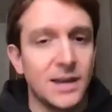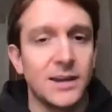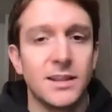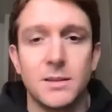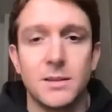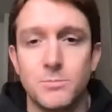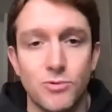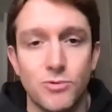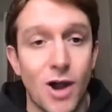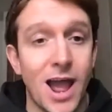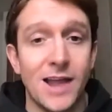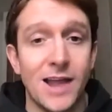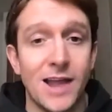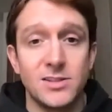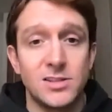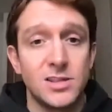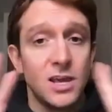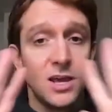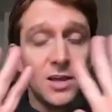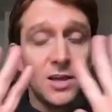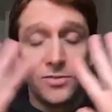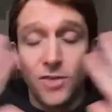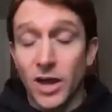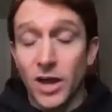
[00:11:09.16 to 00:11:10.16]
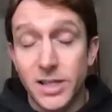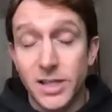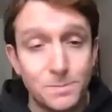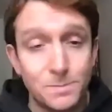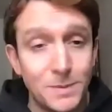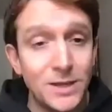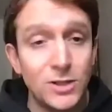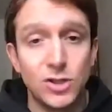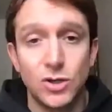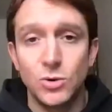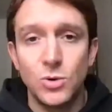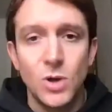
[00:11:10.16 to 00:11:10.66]
of the brands that I
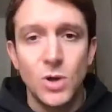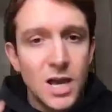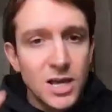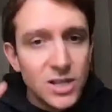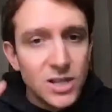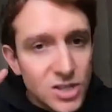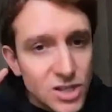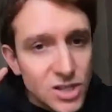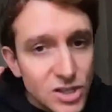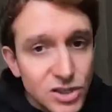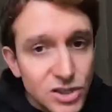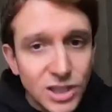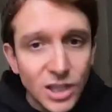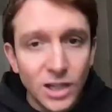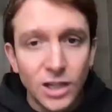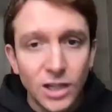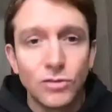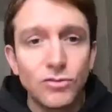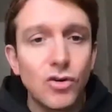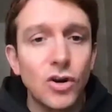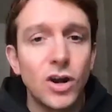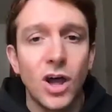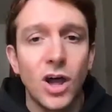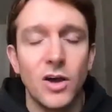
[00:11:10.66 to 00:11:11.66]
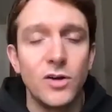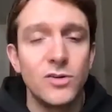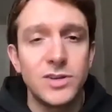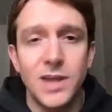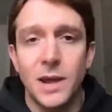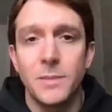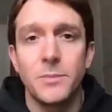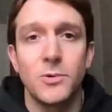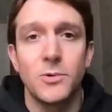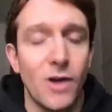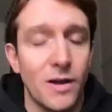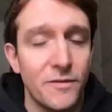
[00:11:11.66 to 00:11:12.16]
speak to still rely on
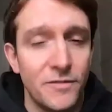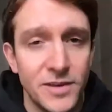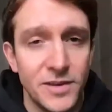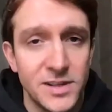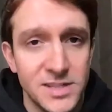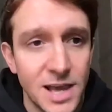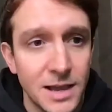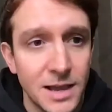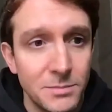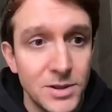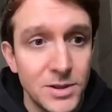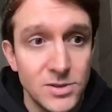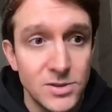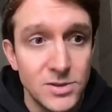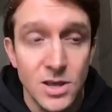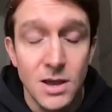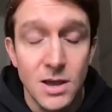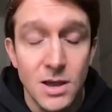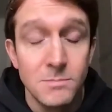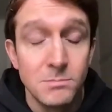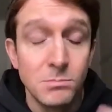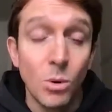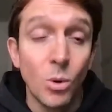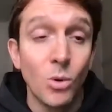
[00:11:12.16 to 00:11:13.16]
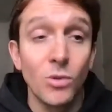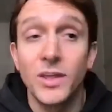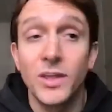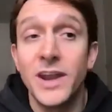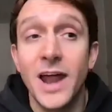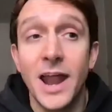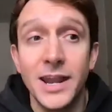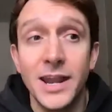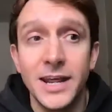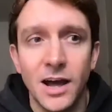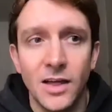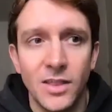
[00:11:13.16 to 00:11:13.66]
demographic segments more than
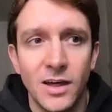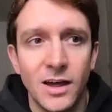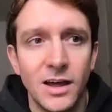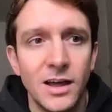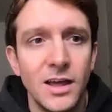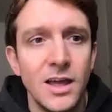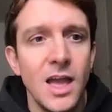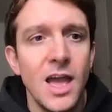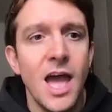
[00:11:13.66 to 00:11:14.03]
any other.